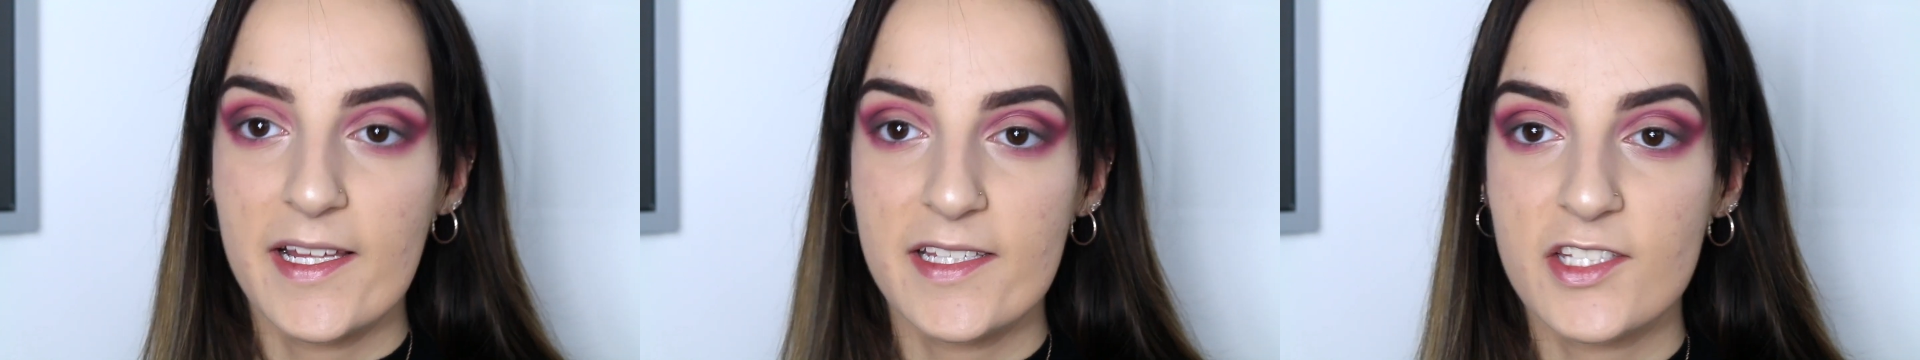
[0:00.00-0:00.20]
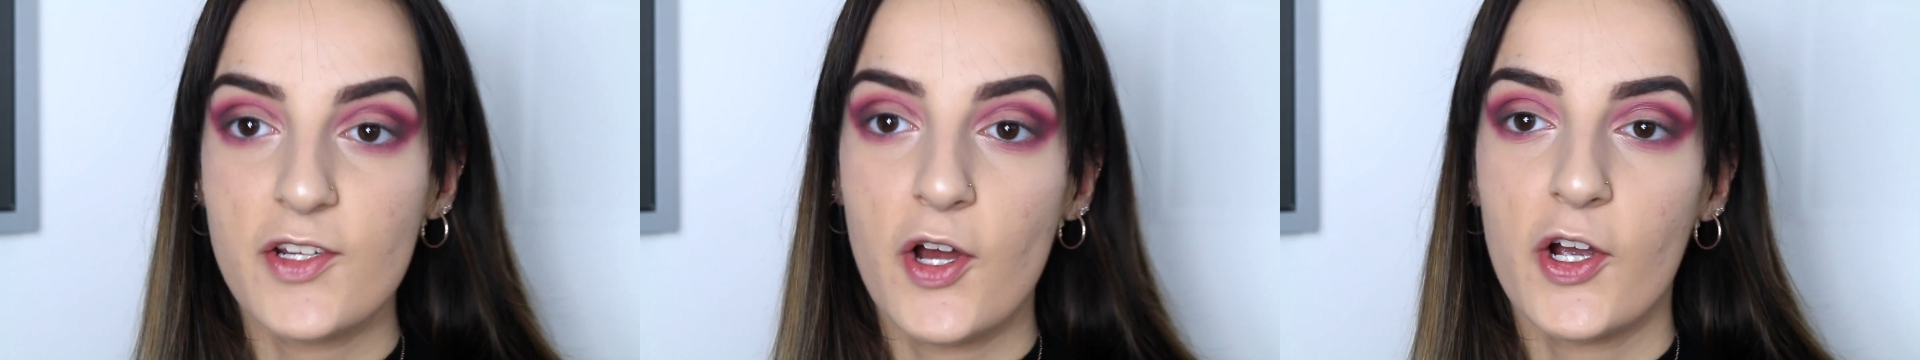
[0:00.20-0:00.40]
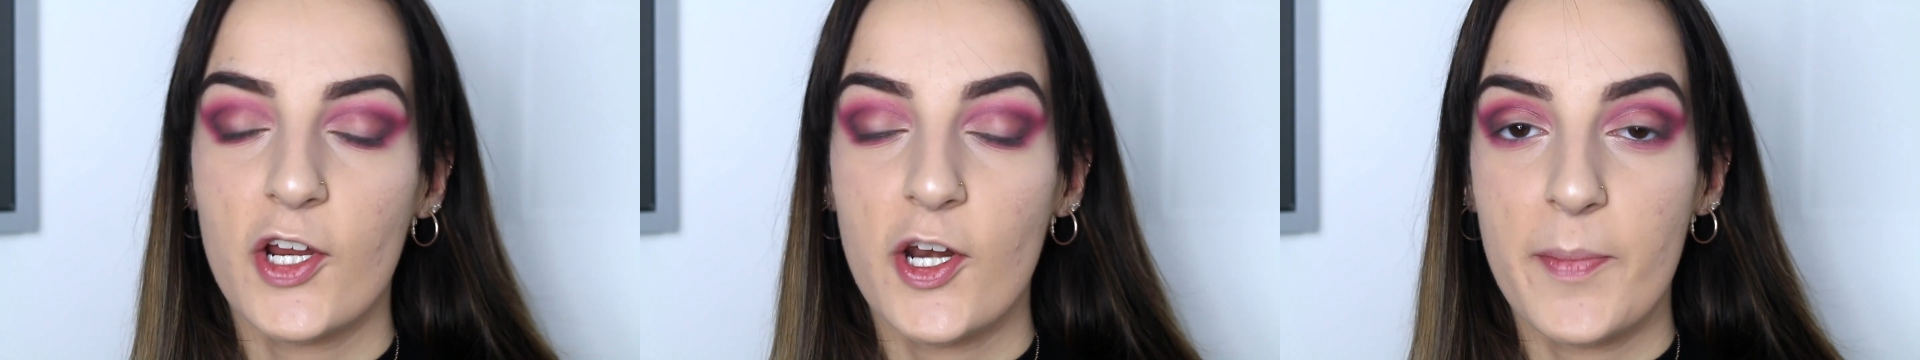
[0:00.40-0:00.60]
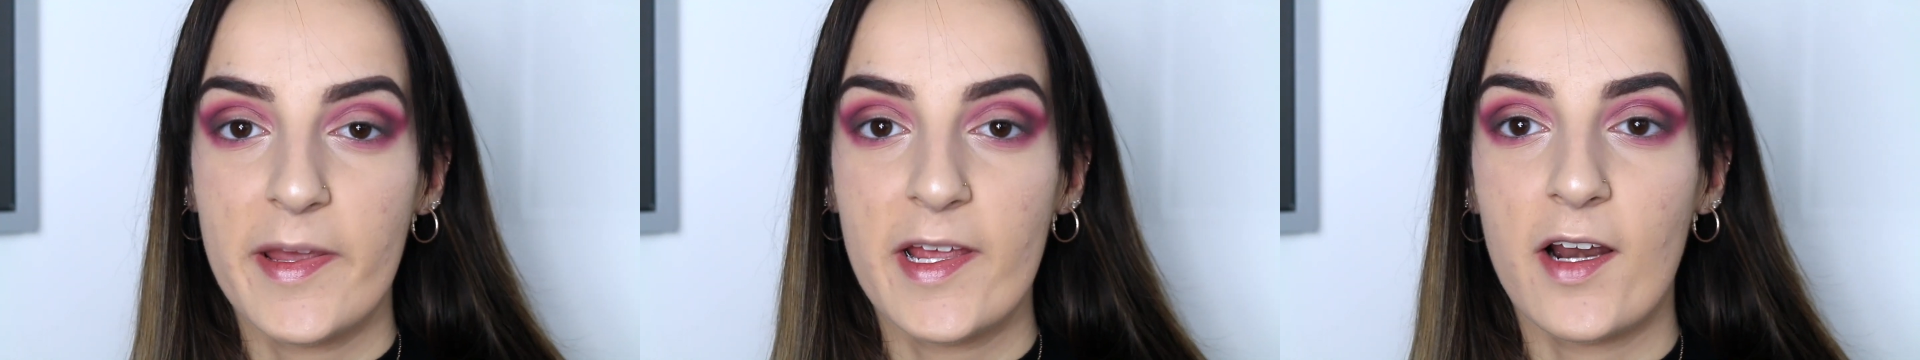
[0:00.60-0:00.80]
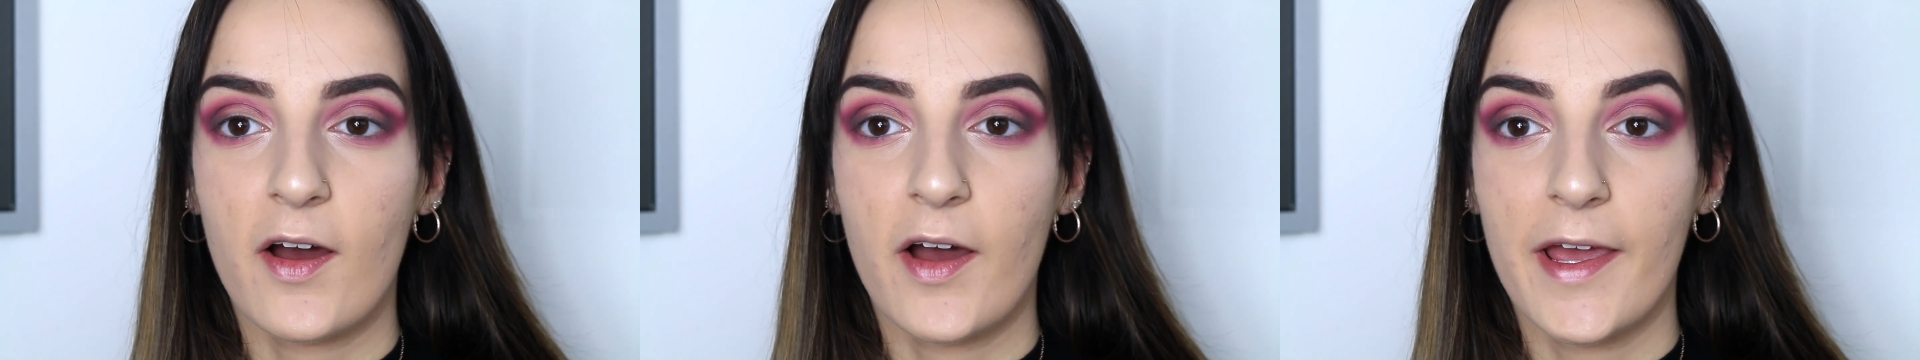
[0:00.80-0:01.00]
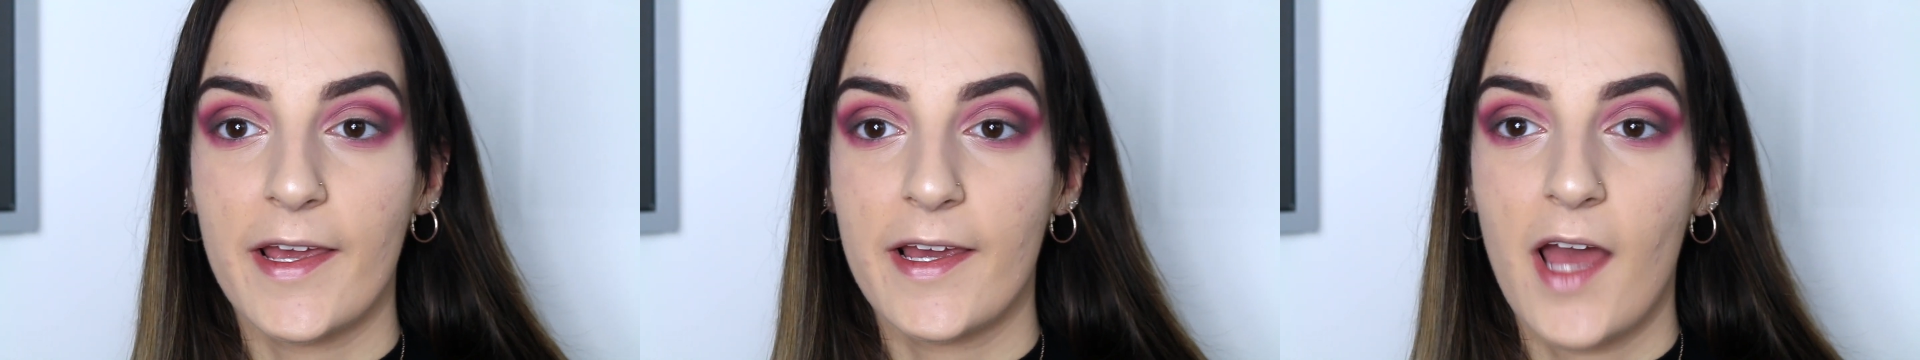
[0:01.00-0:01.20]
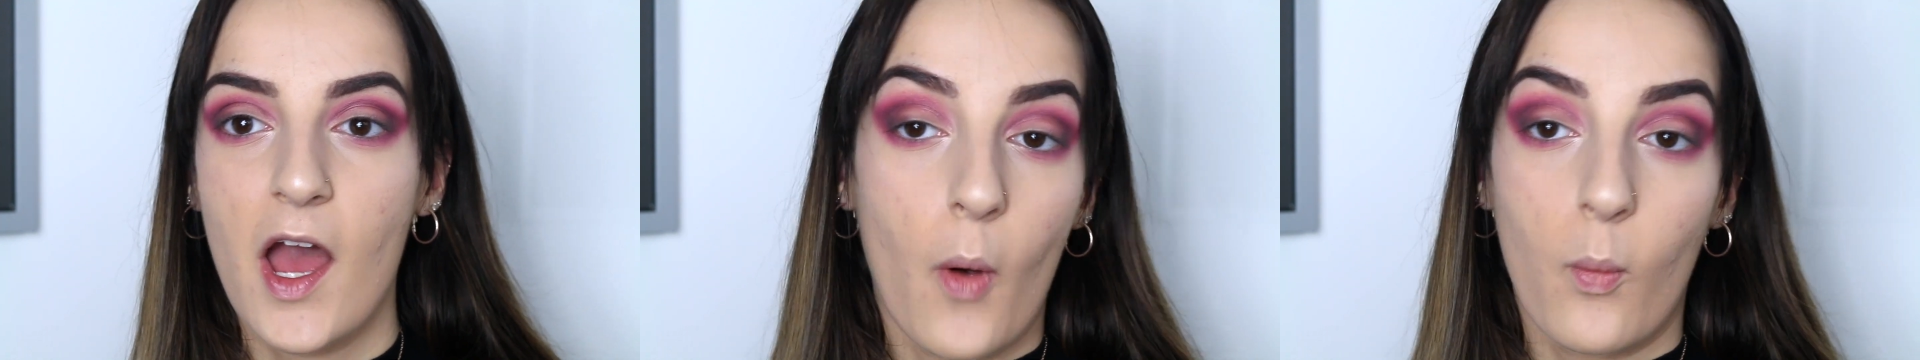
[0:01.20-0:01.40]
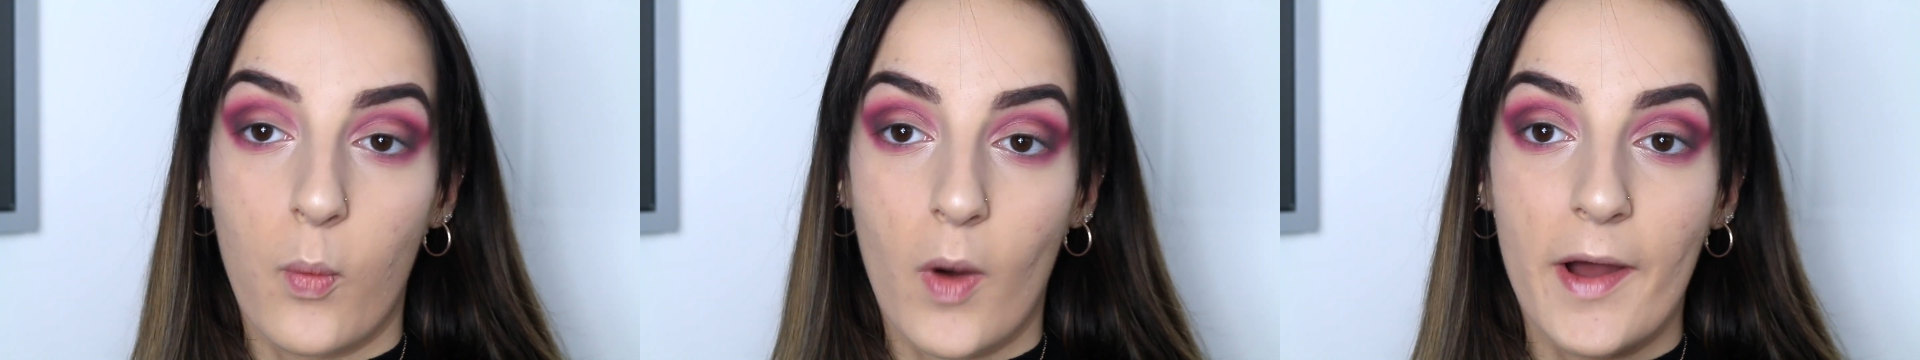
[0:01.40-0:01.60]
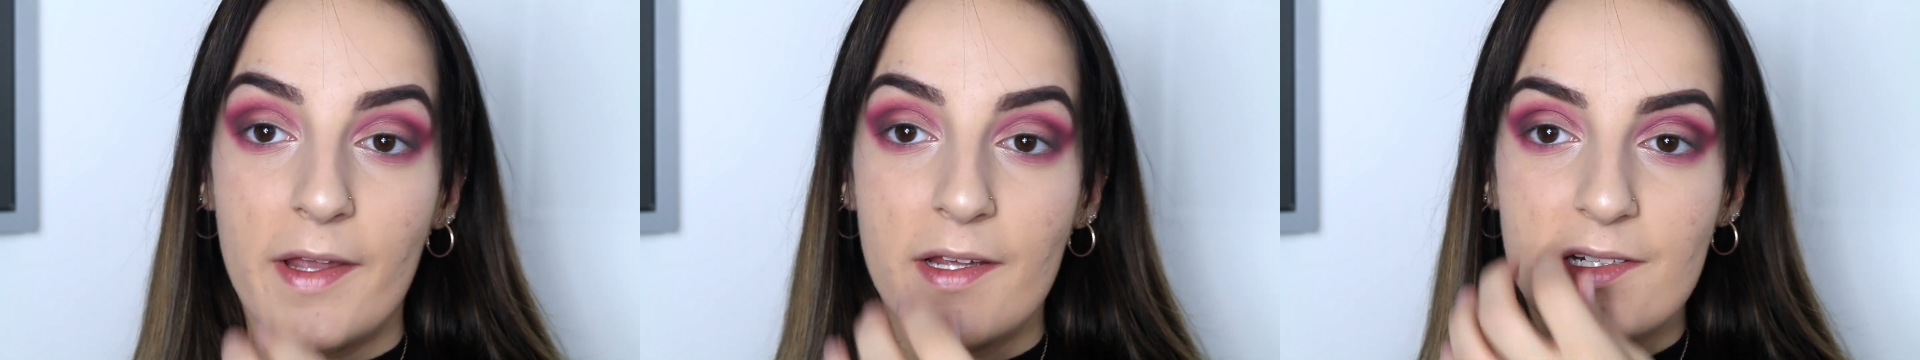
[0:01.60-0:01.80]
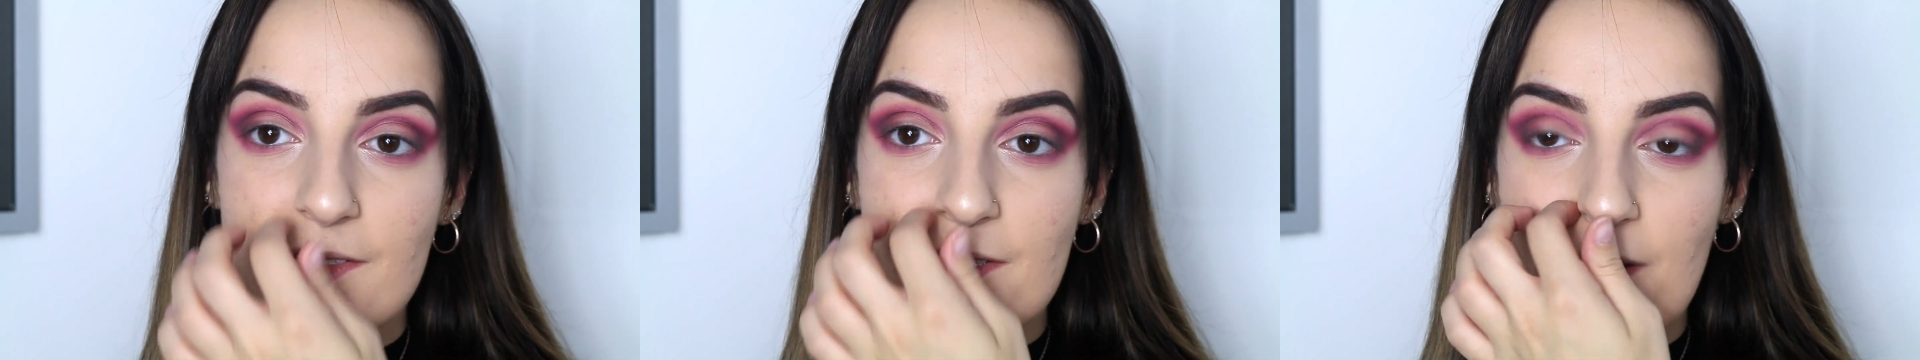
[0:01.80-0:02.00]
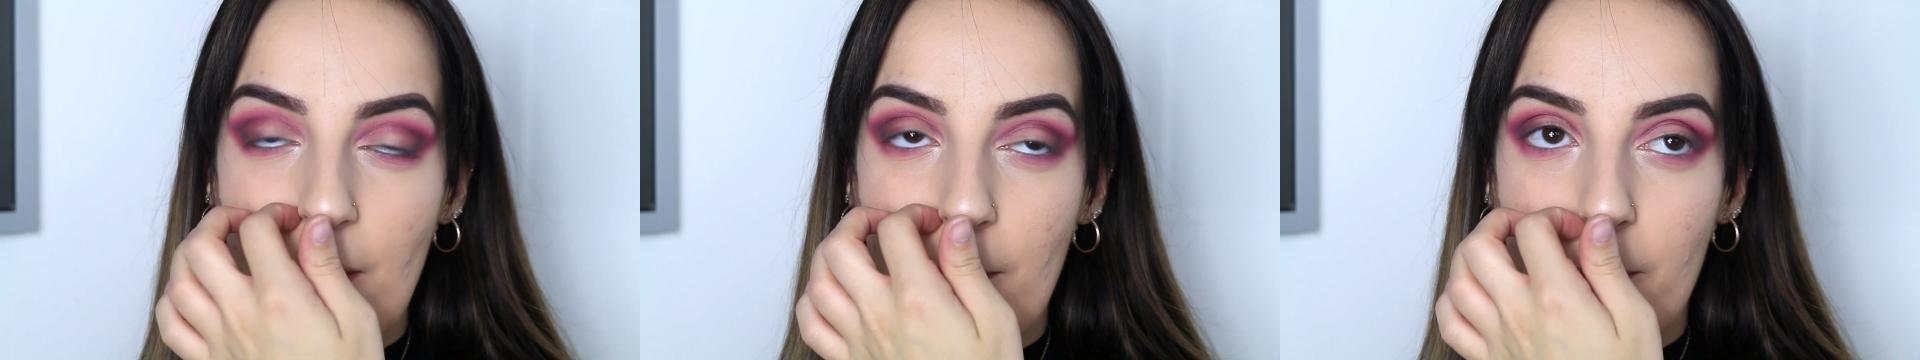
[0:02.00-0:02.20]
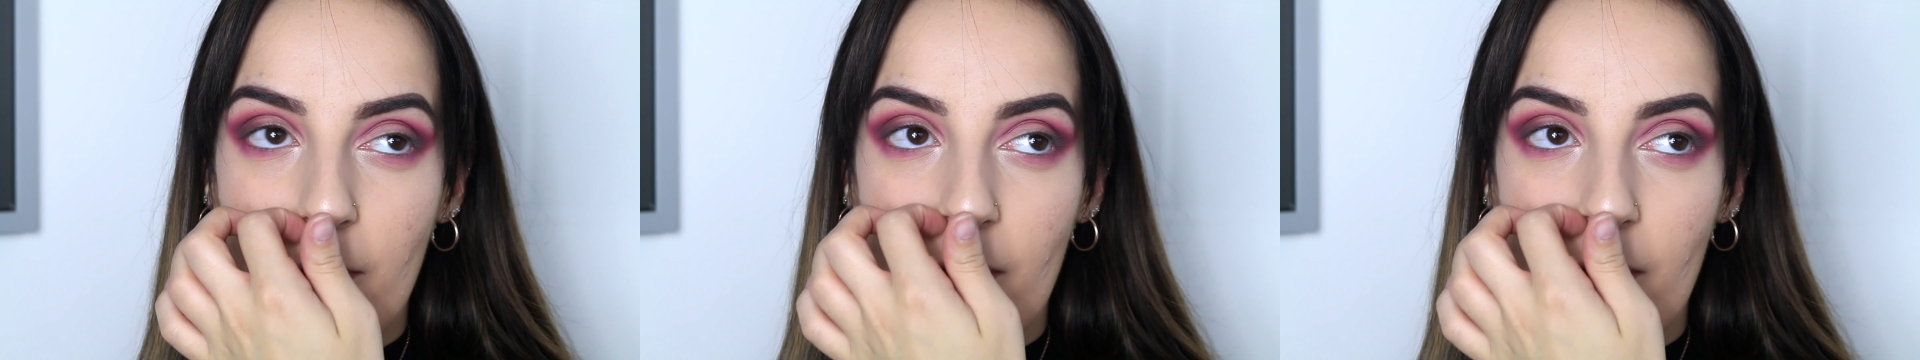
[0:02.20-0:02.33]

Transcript: It's not going to be like white,